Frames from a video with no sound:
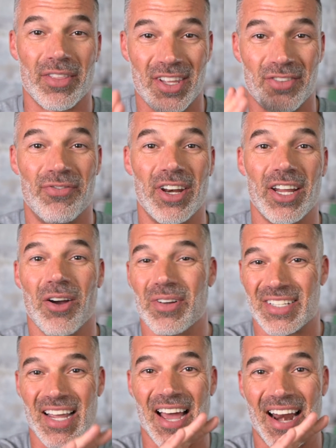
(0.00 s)
This video
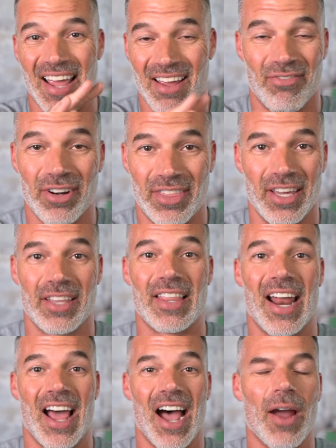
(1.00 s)
has got everything
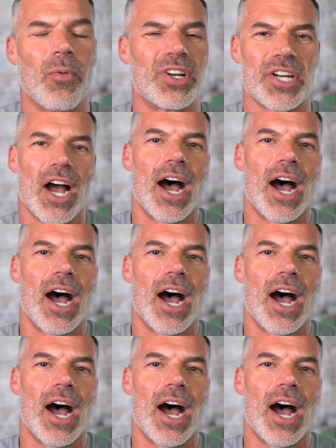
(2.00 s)
that I wish